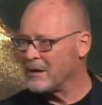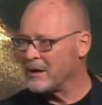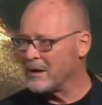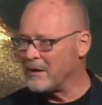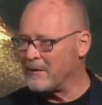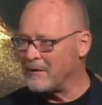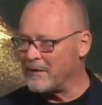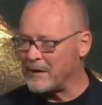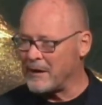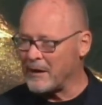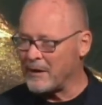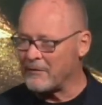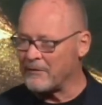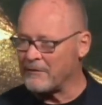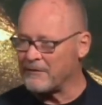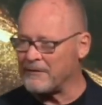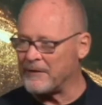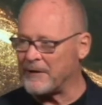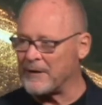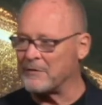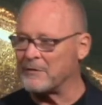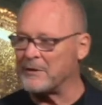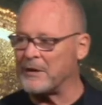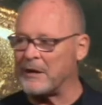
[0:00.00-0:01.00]
And then I
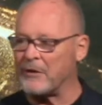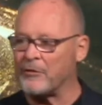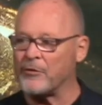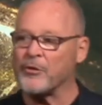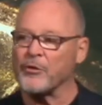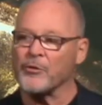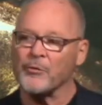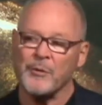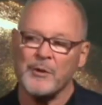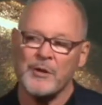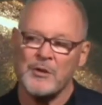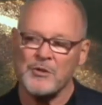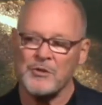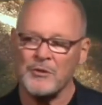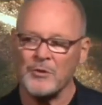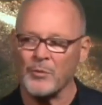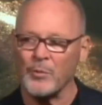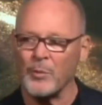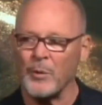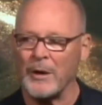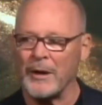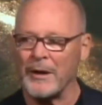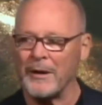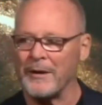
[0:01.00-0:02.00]
found out the reason
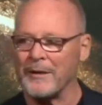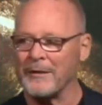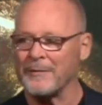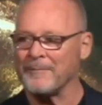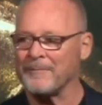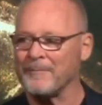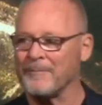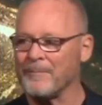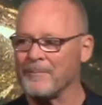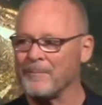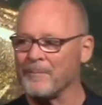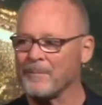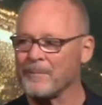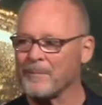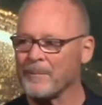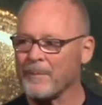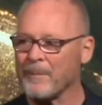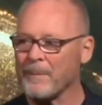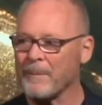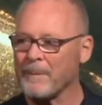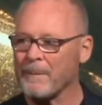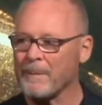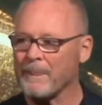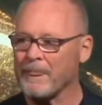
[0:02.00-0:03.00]
why.
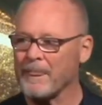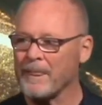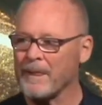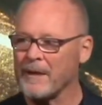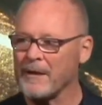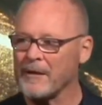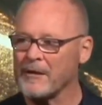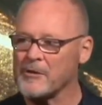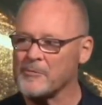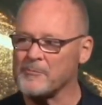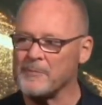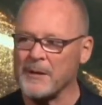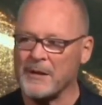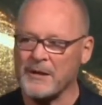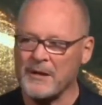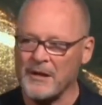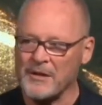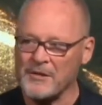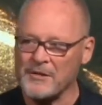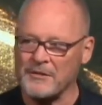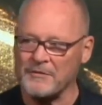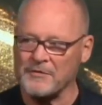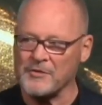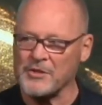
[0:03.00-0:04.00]
It's
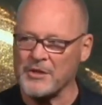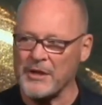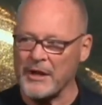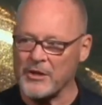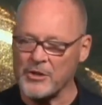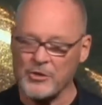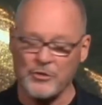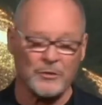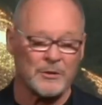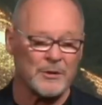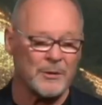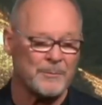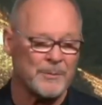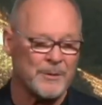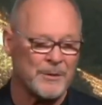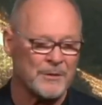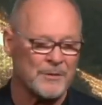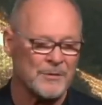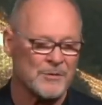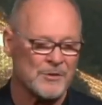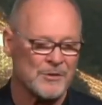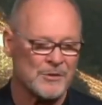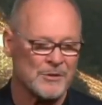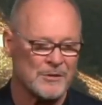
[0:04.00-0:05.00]
because of sexual
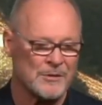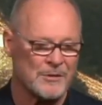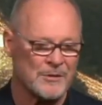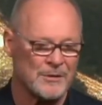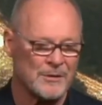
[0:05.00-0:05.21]
abuse.